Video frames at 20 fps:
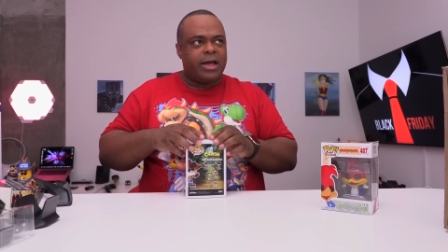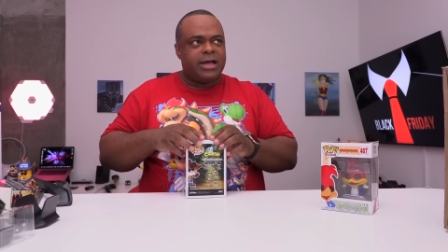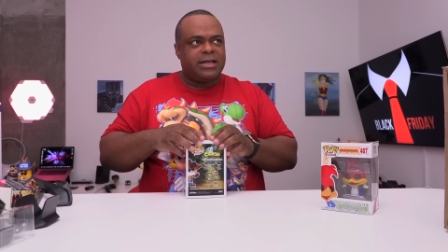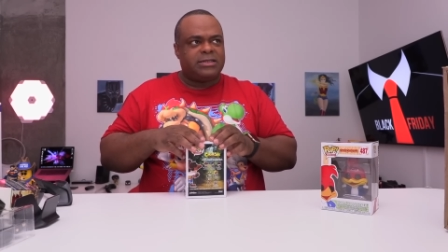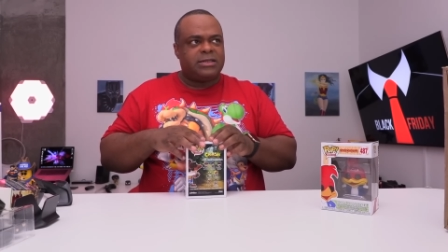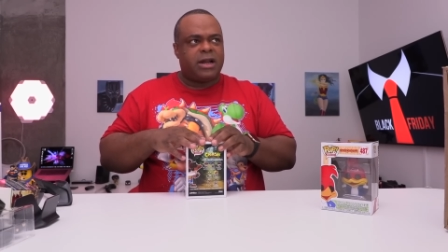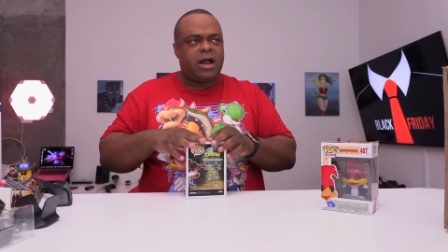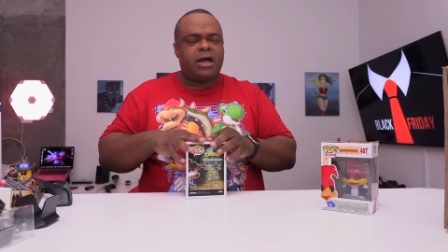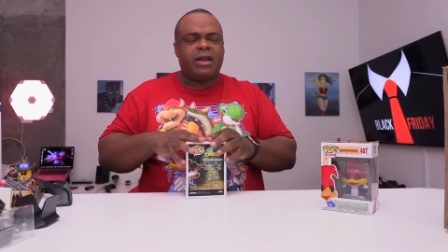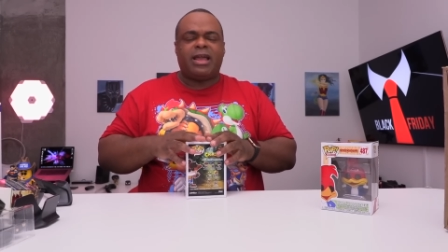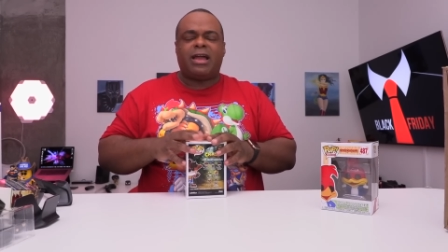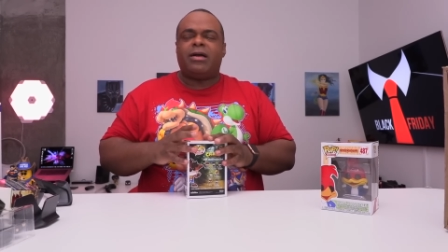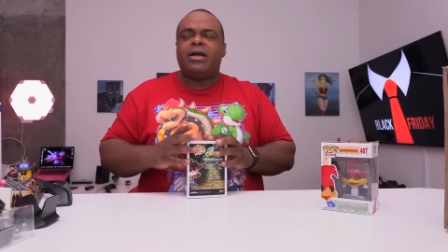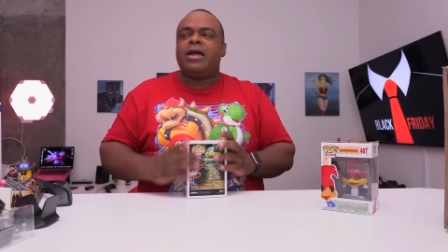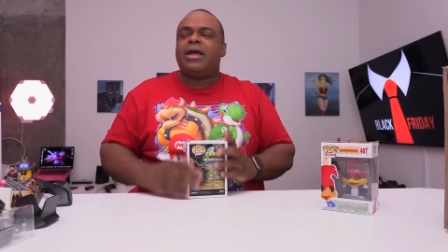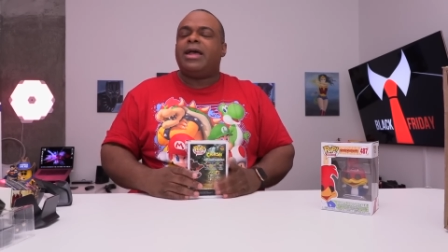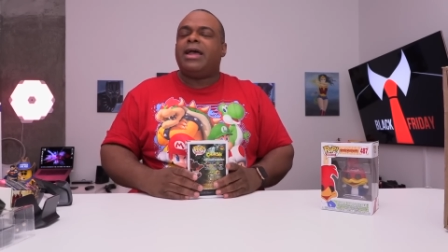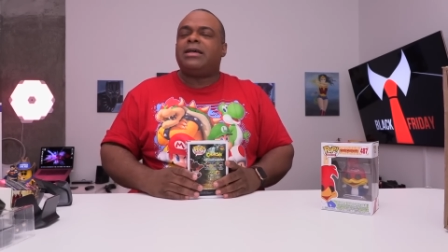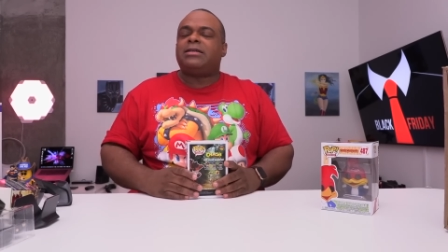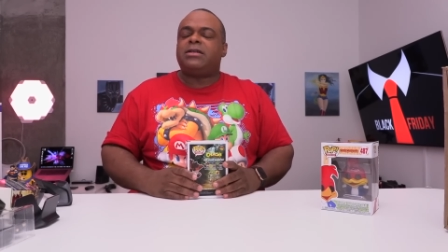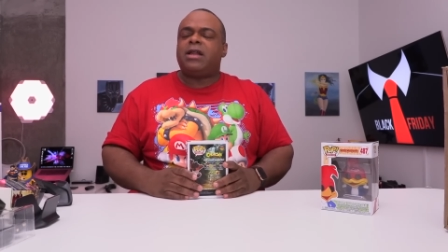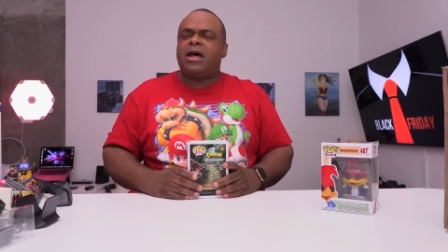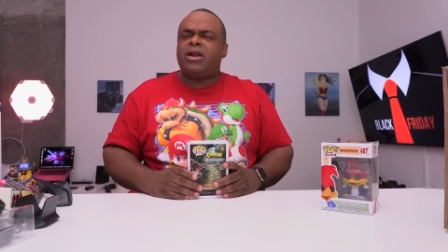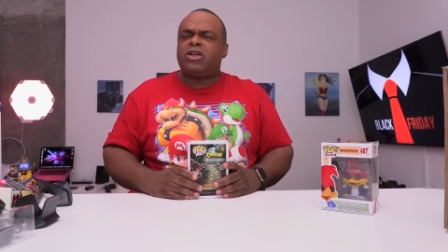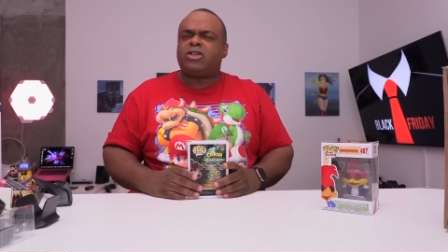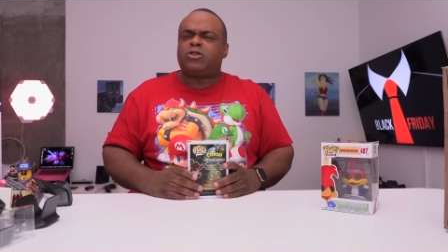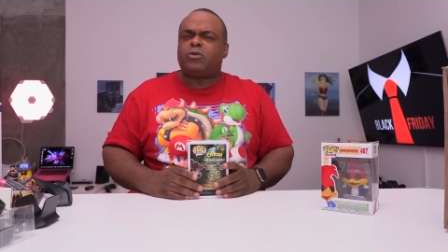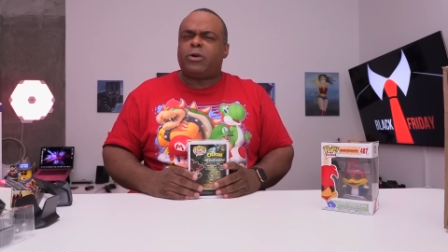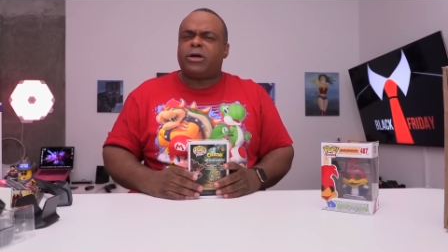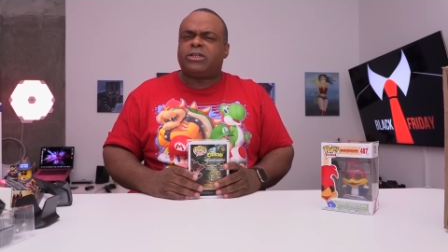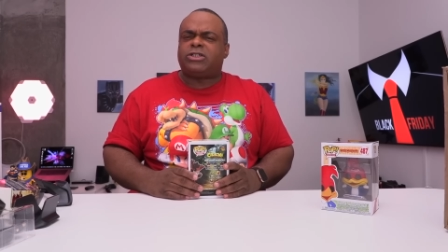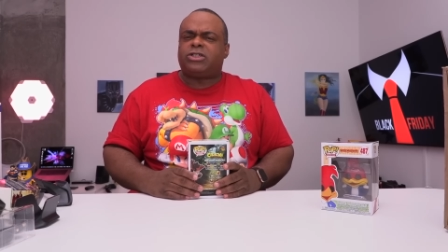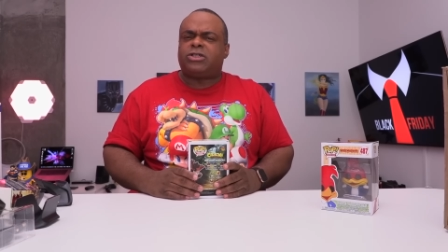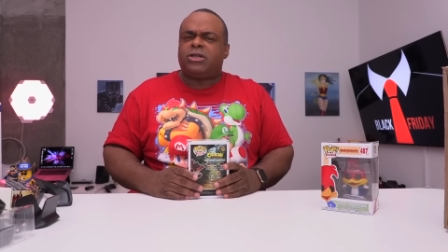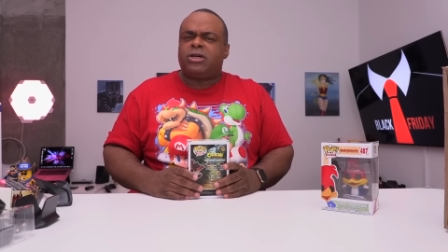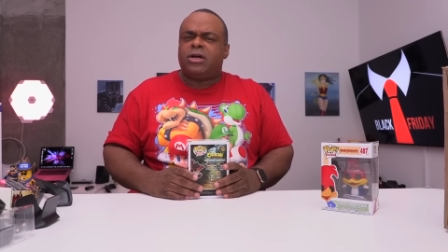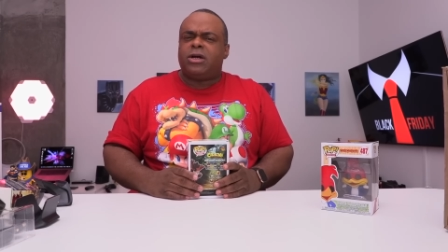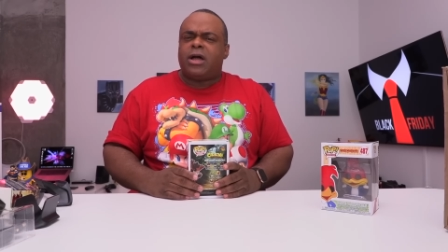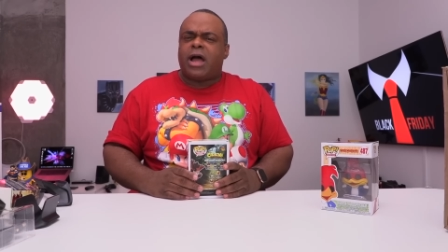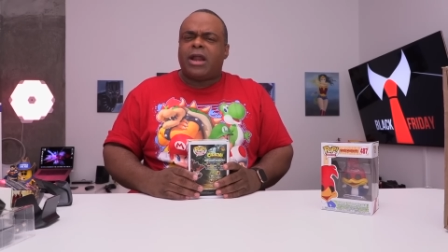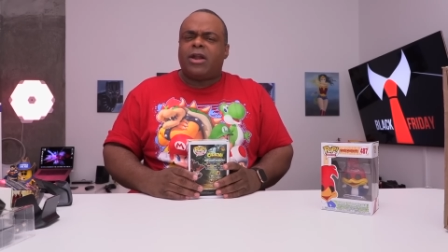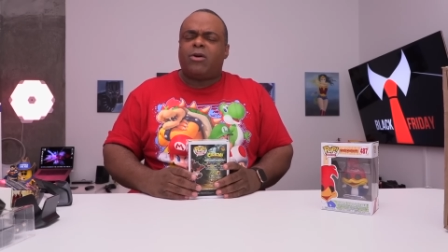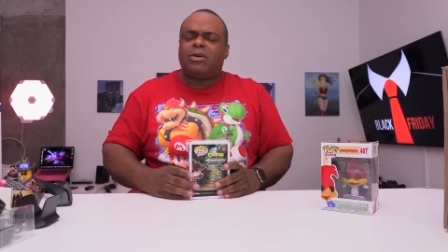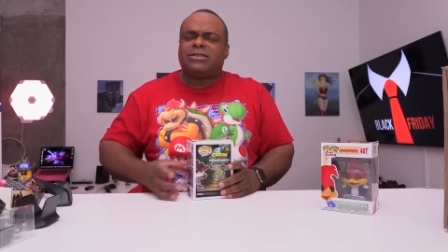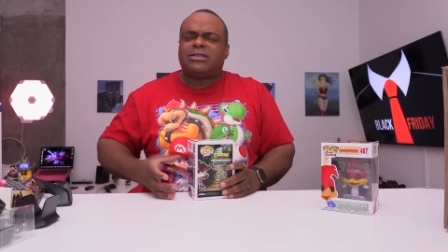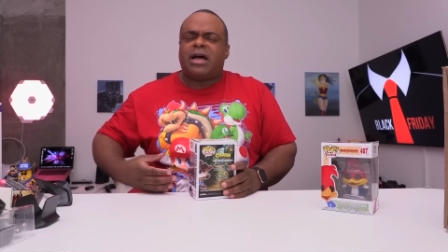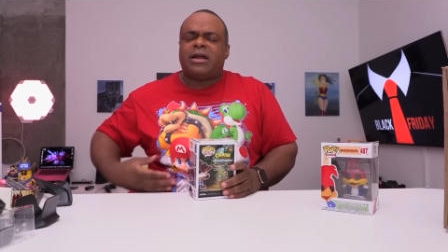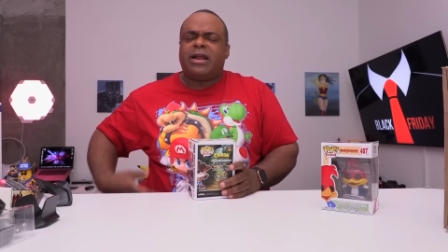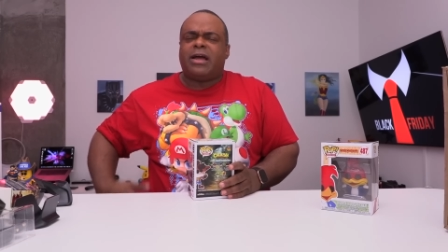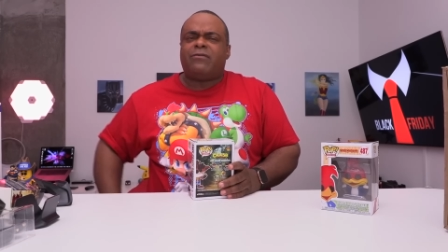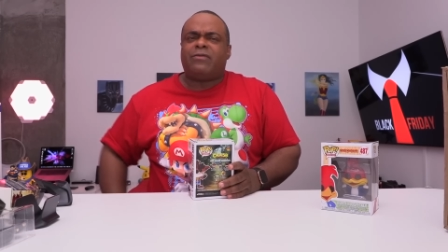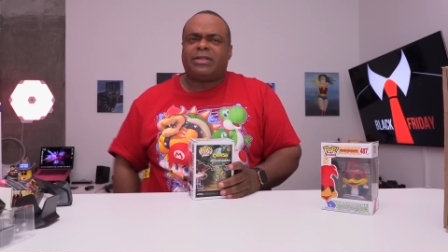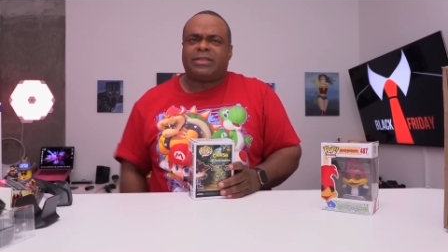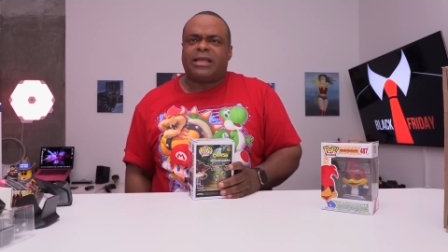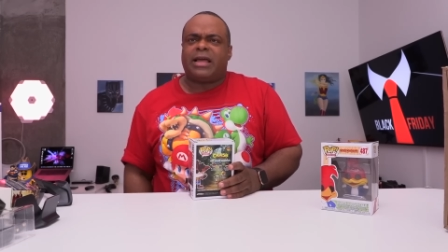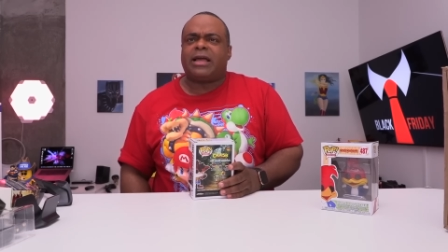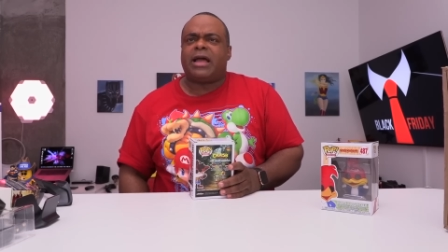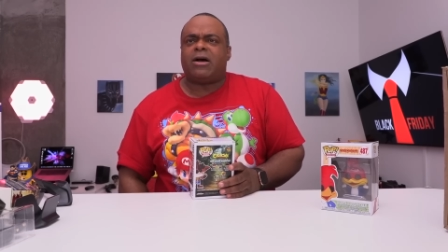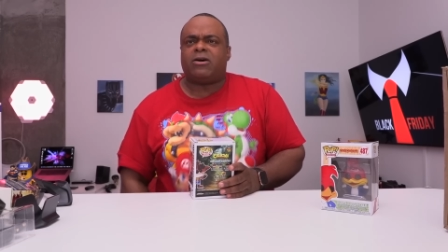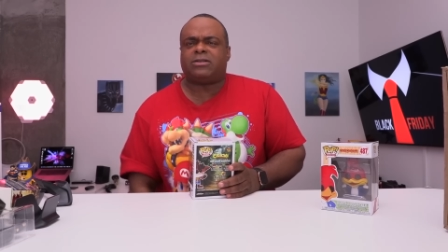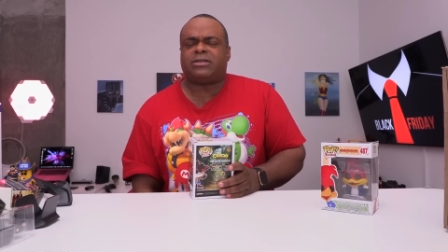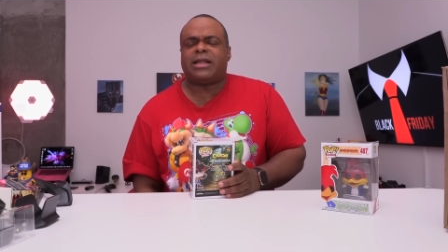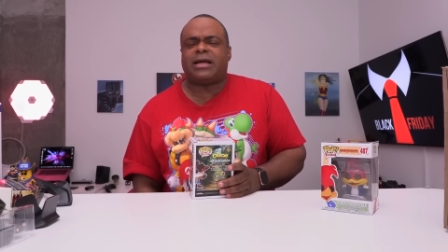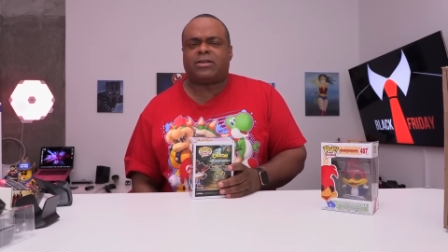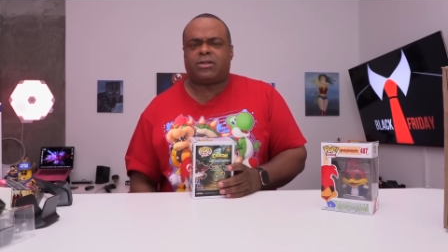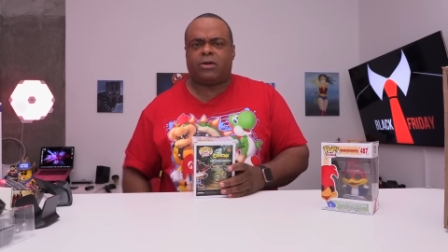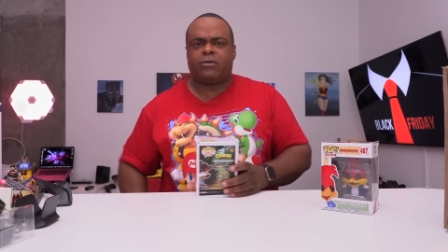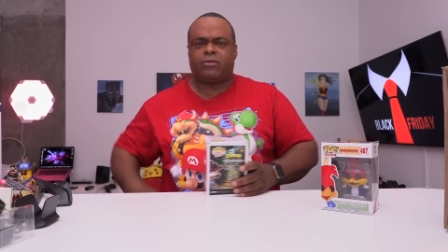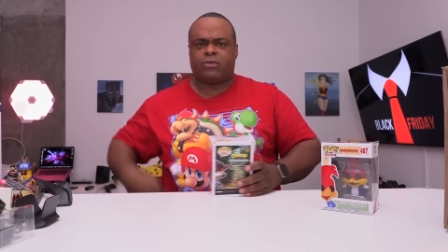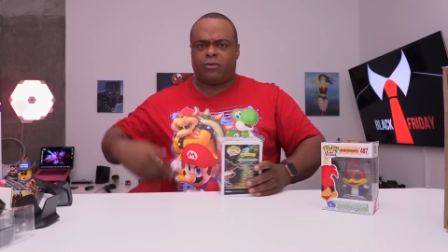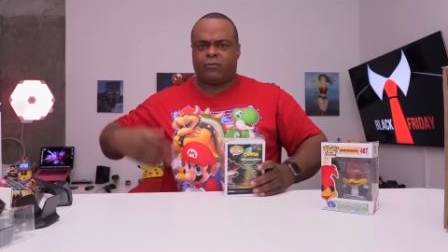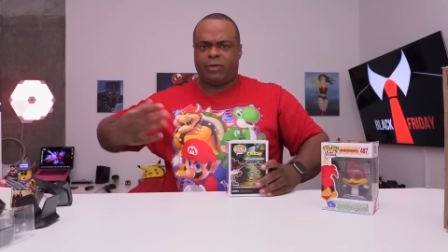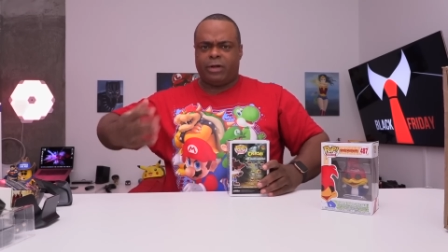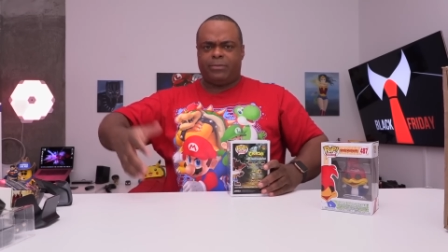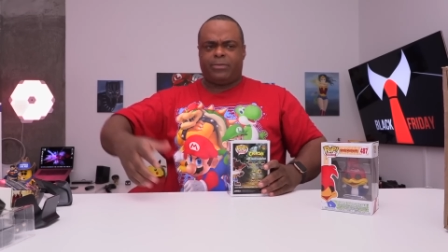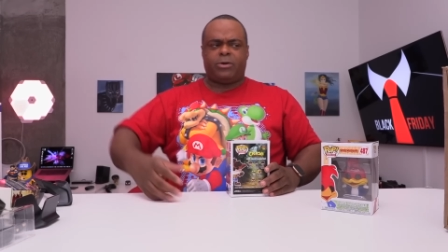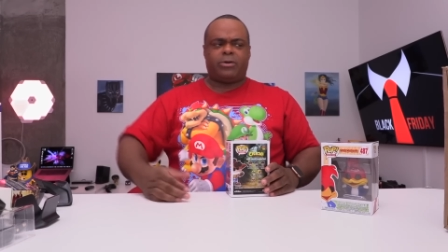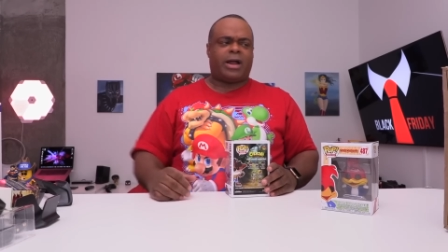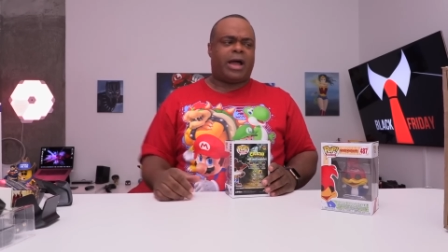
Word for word: Is it on? Is it on the Switch? I know it's on everything else, like the, the reboot.